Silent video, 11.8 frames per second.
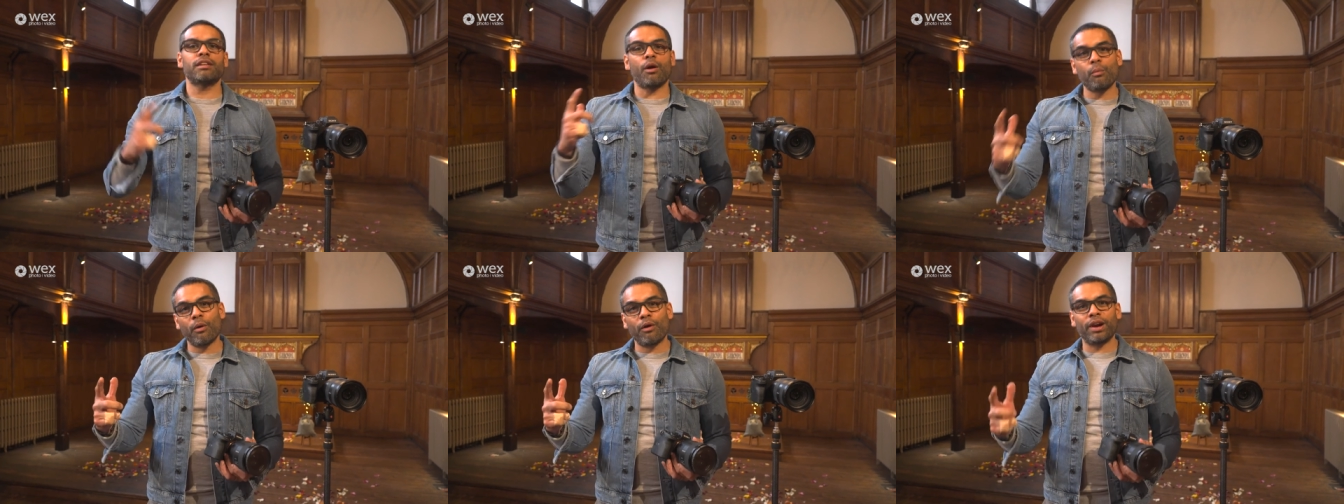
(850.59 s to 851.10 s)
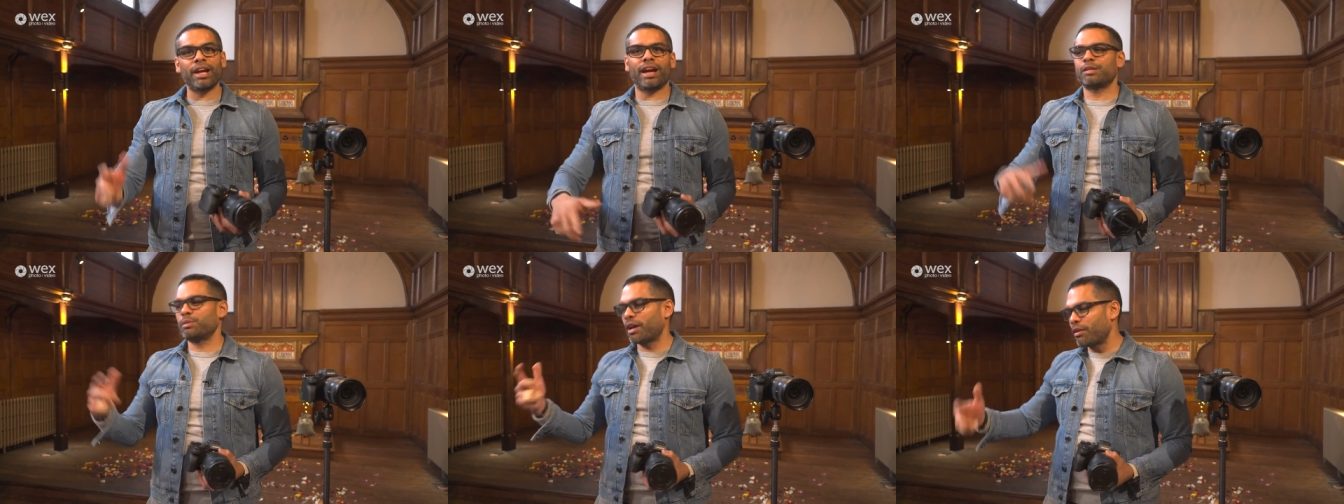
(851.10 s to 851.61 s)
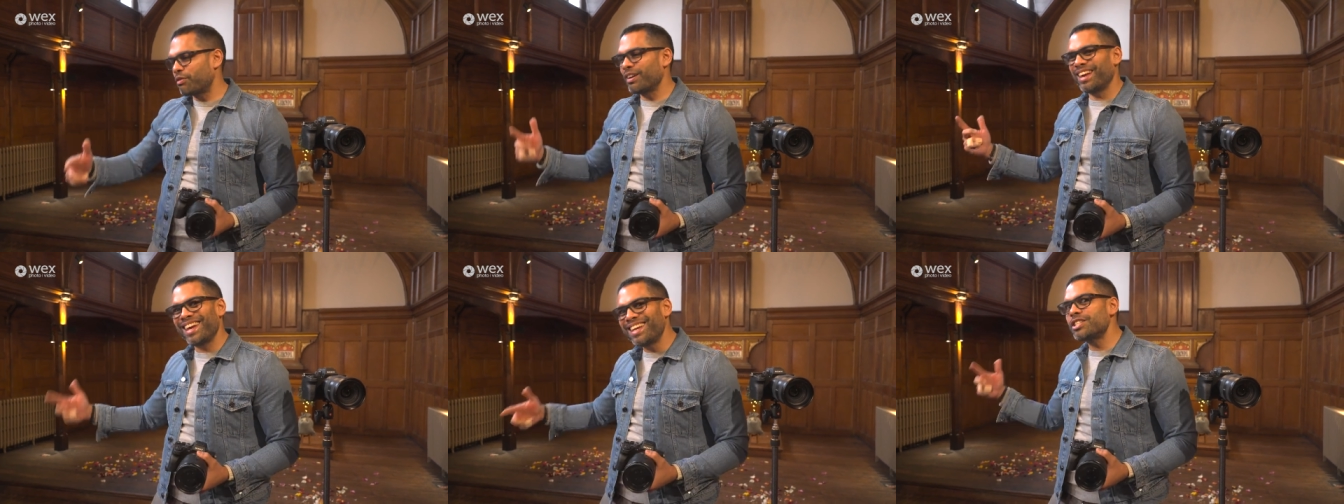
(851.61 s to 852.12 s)
Don't worry, as we go through
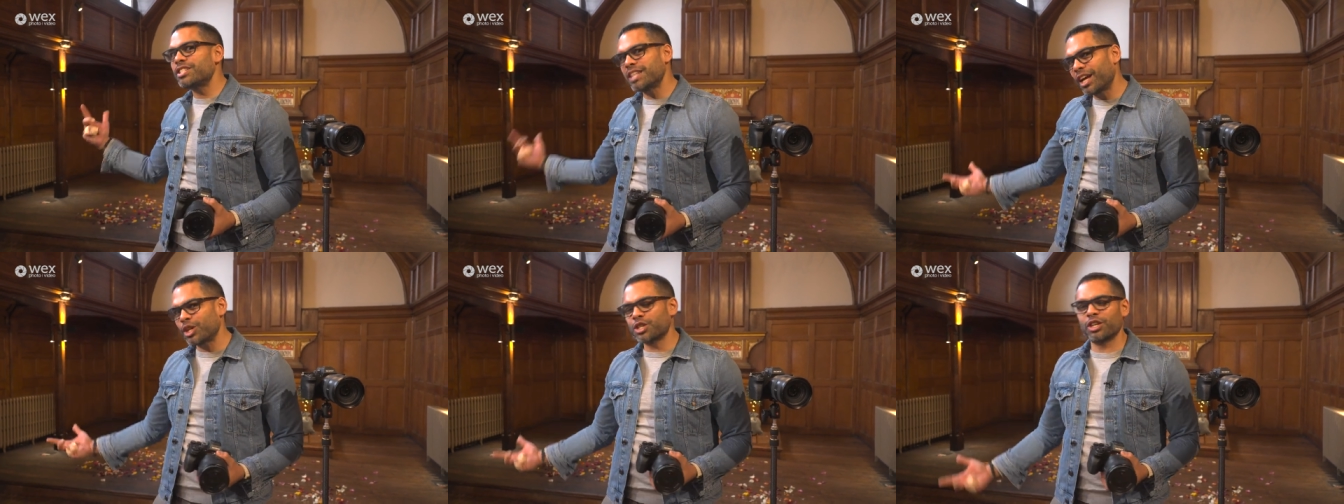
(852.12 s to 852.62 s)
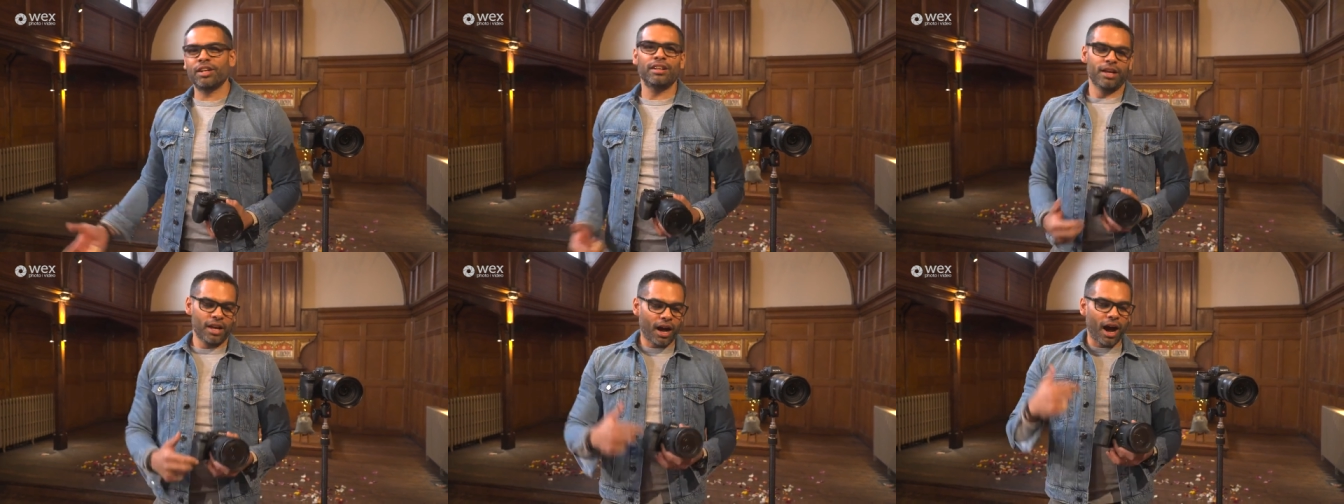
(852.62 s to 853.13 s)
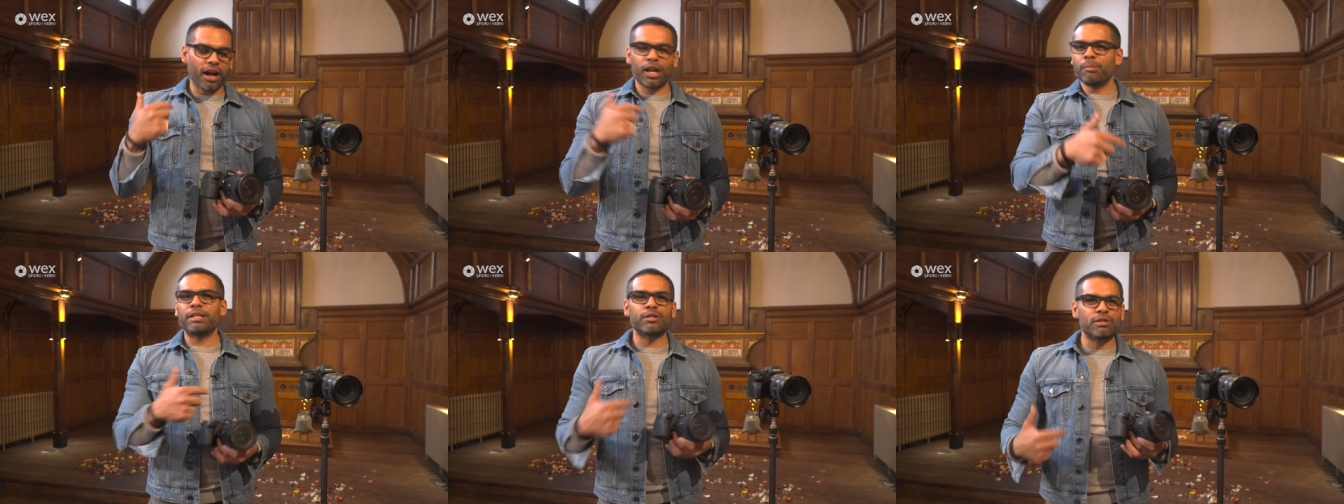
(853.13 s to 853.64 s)
each section, I'm
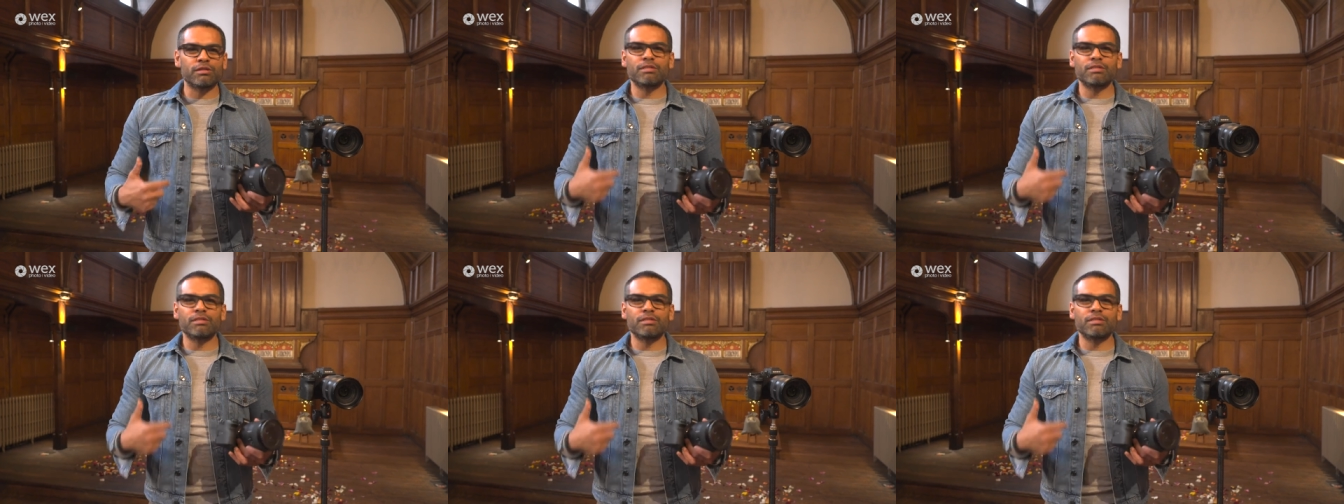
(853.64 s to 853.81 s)
going to be